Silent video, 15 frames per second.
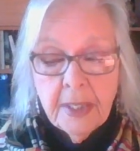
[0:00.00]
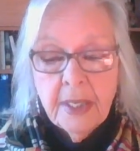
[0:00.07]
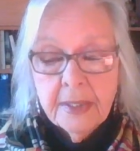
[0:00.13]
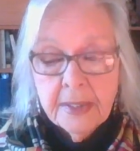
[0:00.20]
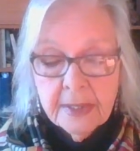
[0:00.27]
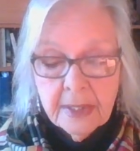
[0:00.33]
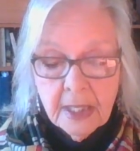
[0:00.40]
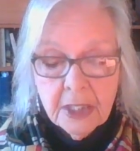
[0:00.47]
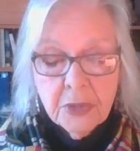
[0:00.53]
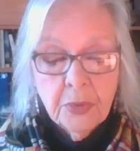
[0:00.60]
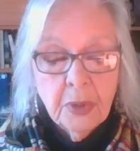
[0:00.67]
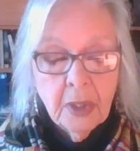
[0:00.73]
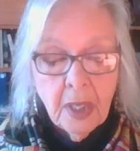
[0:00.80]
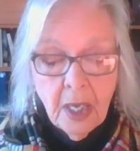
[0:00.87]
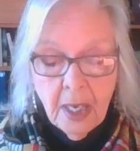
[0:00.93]
as
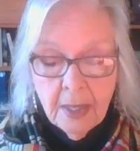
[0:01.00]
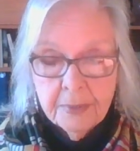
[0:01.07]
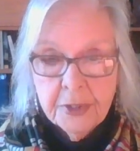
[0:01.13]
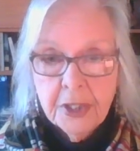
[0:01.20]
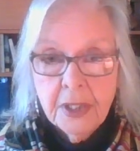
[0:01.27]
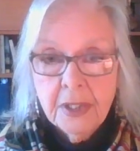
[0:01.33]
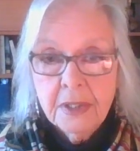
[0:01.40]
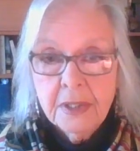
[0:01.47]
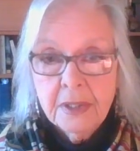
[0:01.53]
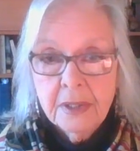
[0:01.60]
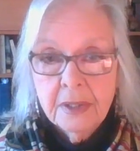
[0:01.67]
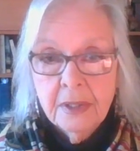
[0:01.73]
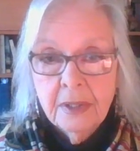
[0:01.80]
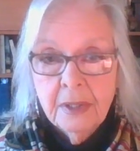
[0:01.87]
sexual objects